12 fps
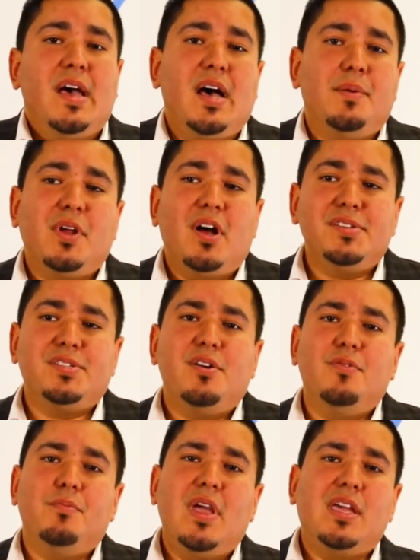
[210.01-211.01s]
but
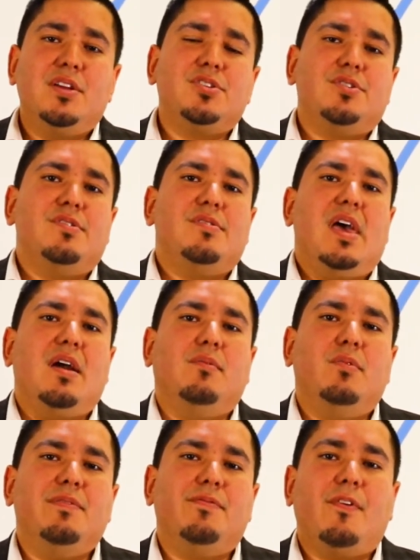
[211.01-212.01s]
also making sure that
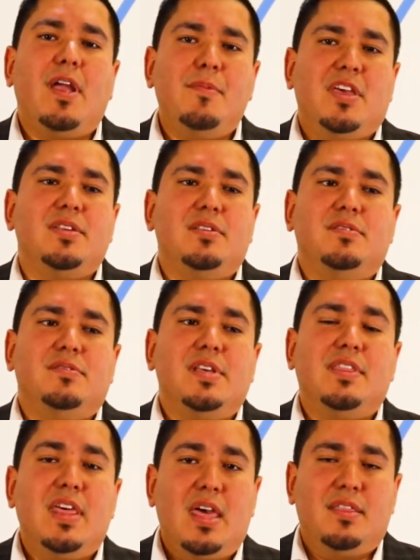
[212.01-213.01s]
we frame it
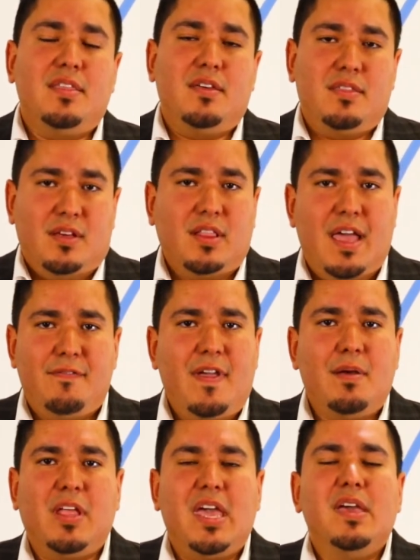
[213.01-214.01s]
to the client
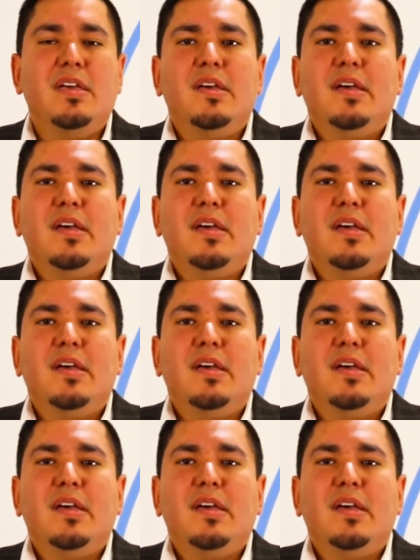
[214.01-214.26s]
family,